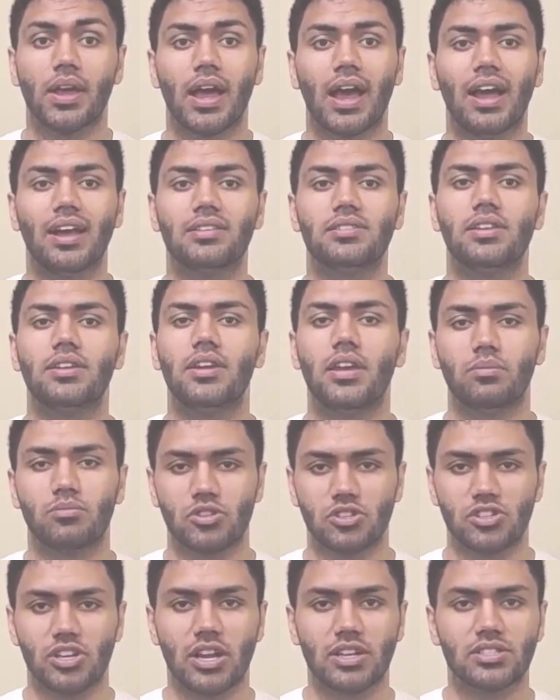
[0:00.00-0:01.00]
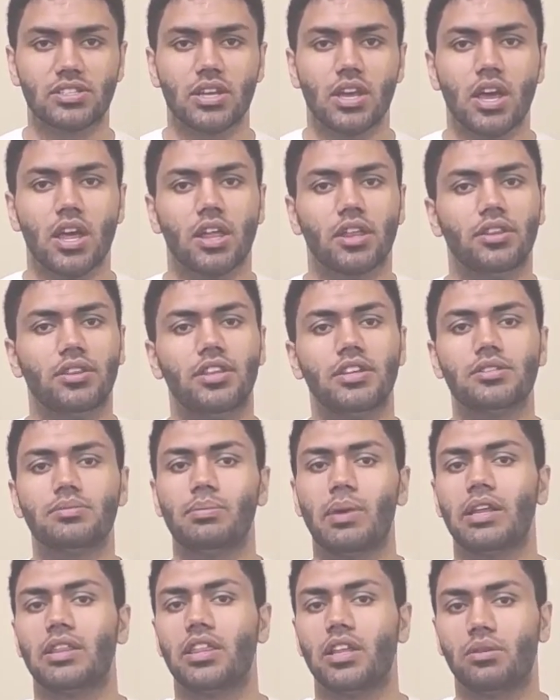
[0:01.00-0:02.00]
As the name suggests, this
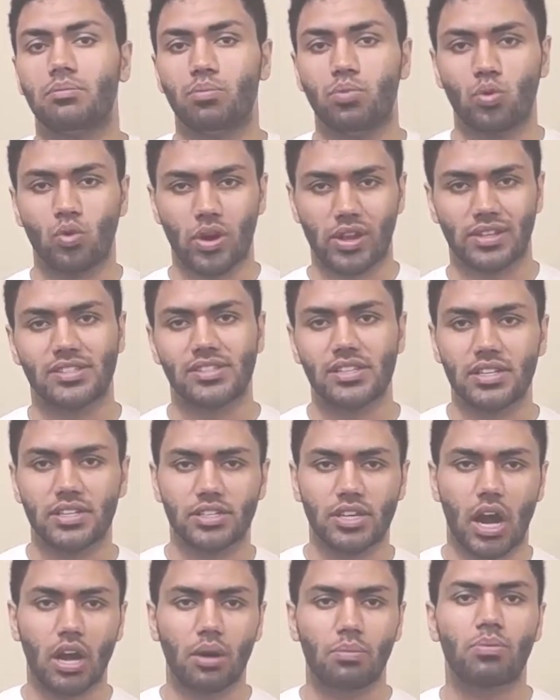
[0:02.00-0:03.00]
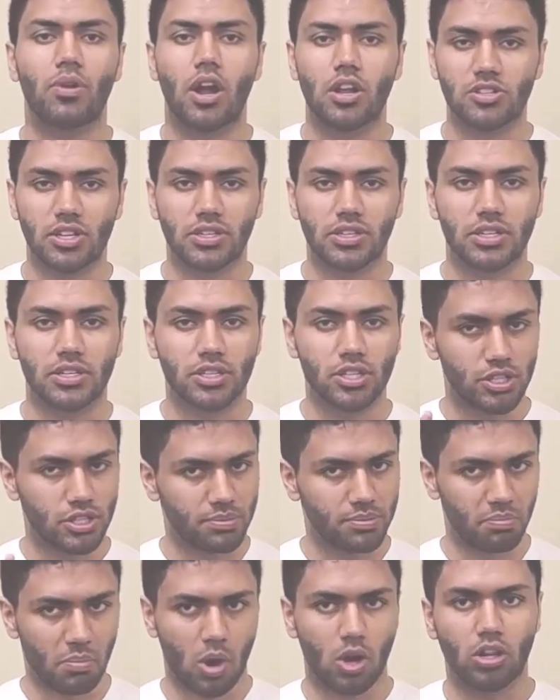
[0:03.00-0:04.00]
method breaks the entire project into
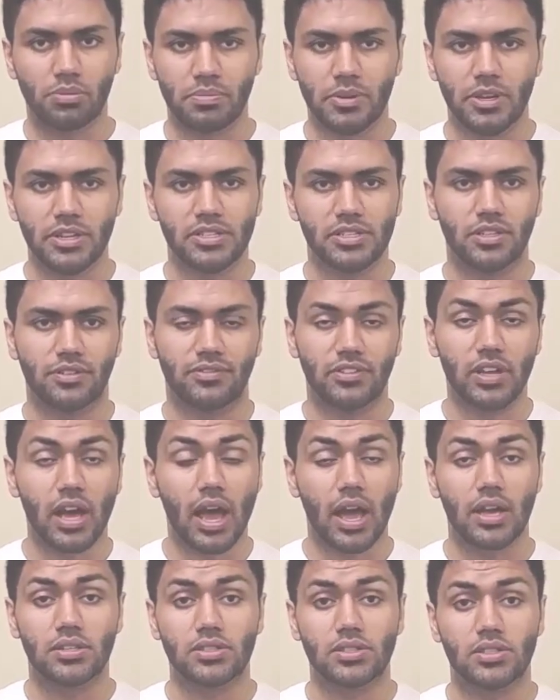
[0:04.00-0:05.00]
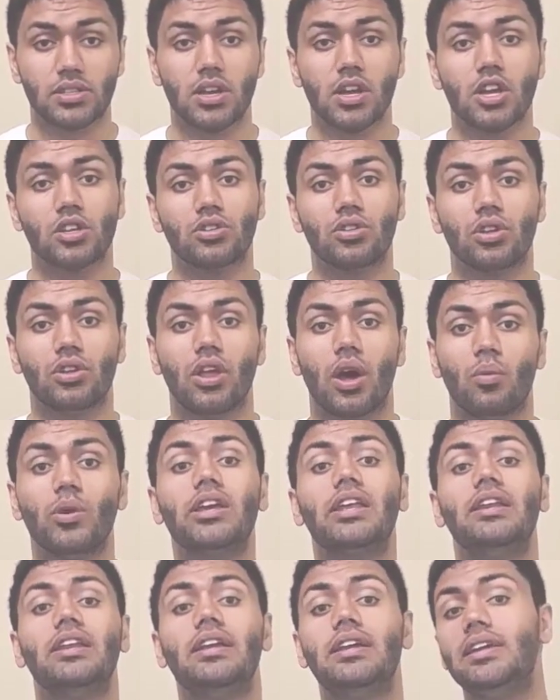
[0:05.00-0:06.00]
smaller pieces of tasks so that we
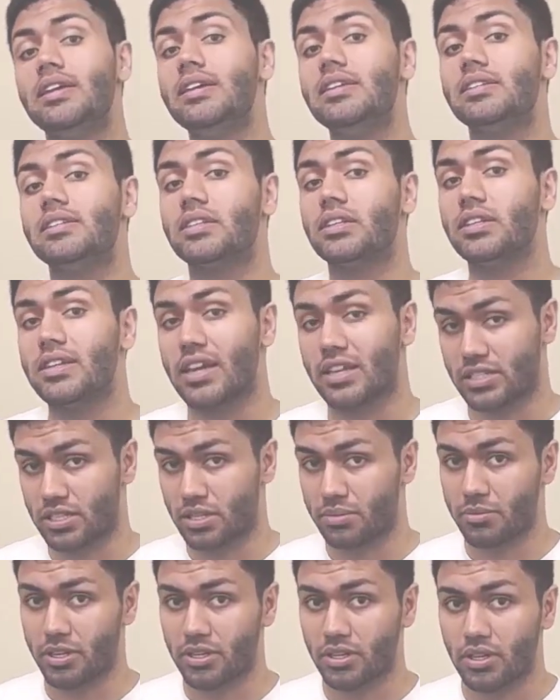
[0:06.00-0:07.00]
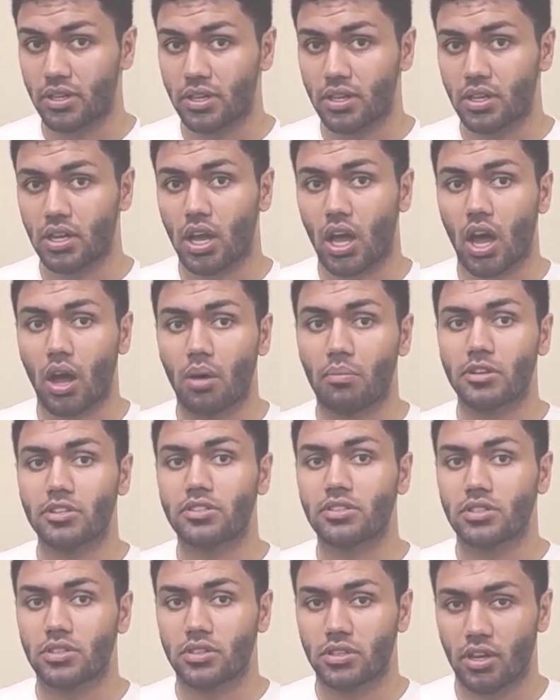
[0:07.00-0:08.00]
can easily estimate how
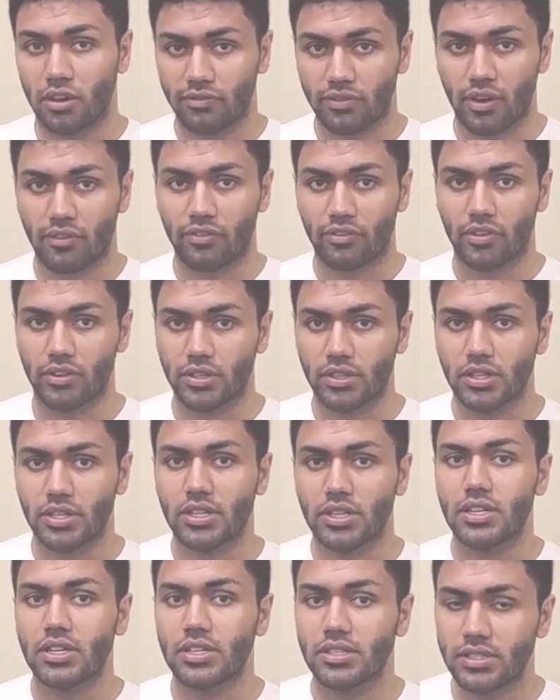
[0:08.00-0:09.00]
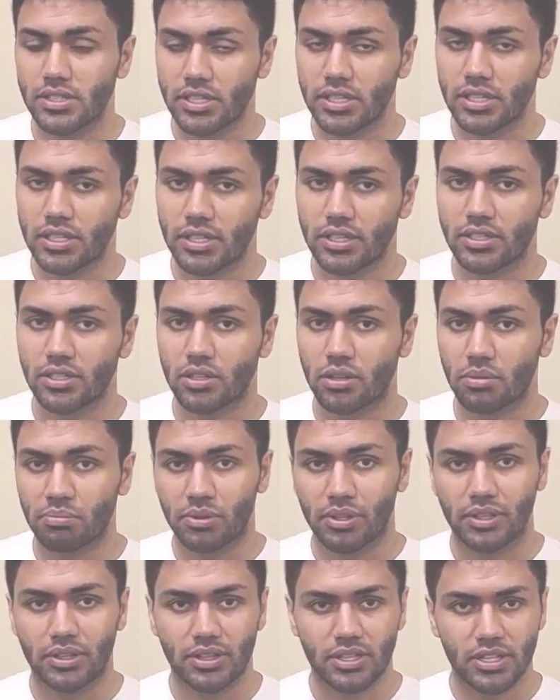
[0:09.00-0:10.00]
much of effort is needed to
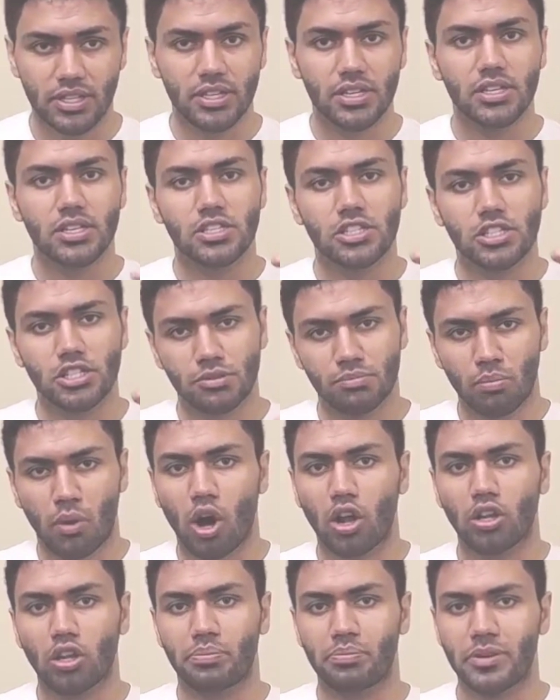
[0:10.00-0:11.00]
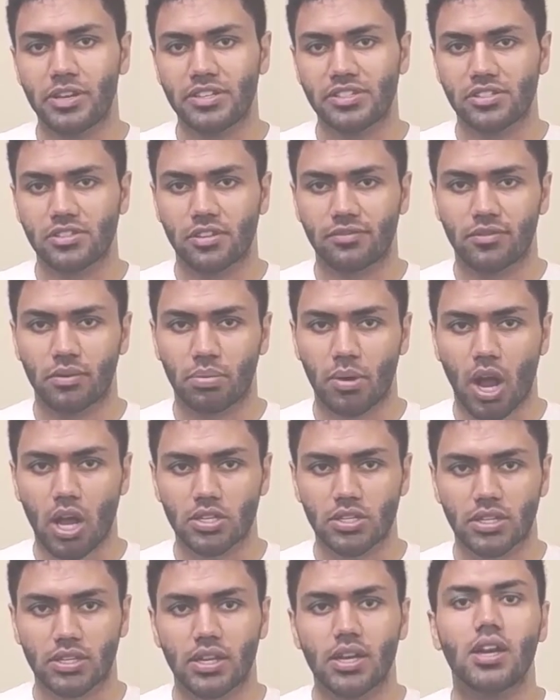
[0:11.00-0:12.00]
complete the smaller pieces of the
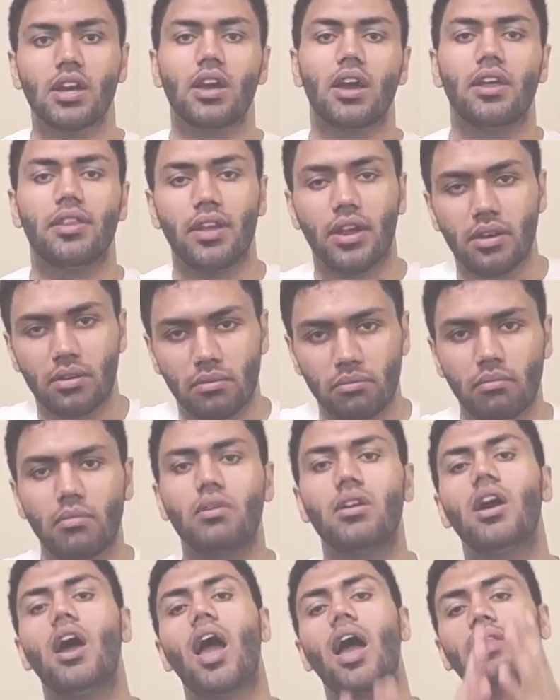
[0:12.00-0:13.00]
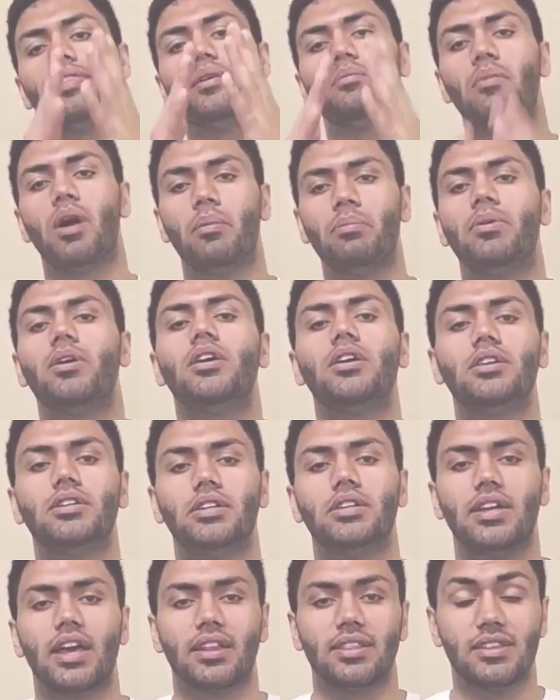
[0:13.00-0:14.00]
project and then add them up
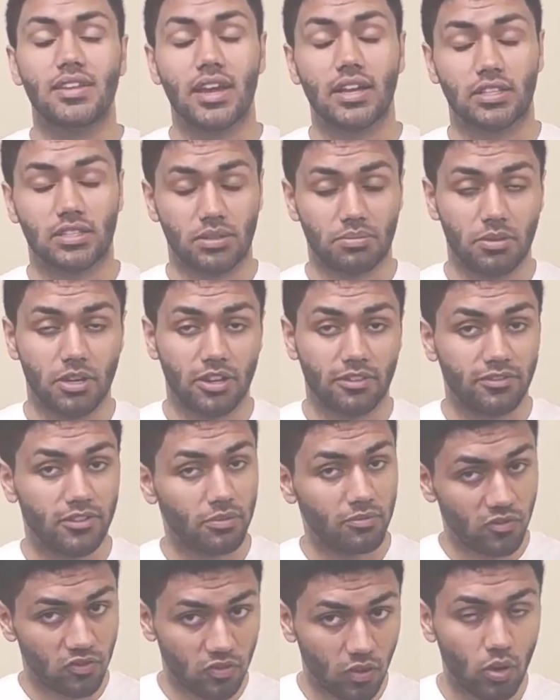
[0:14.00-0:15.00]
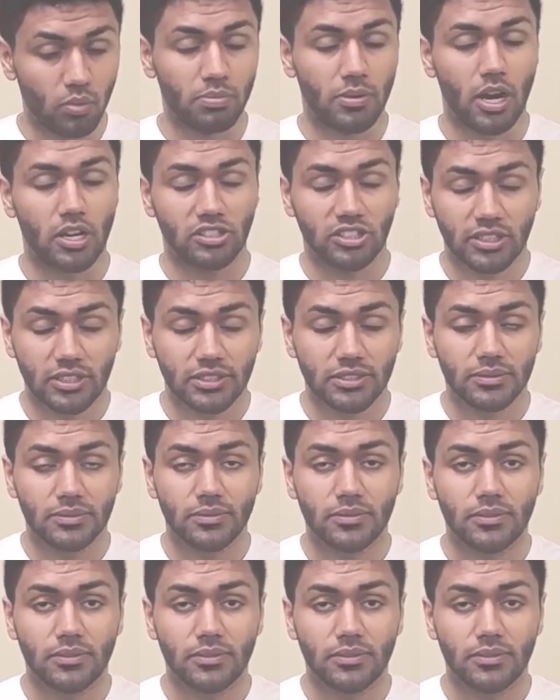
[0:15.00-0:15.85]
to get the estimate of the full project.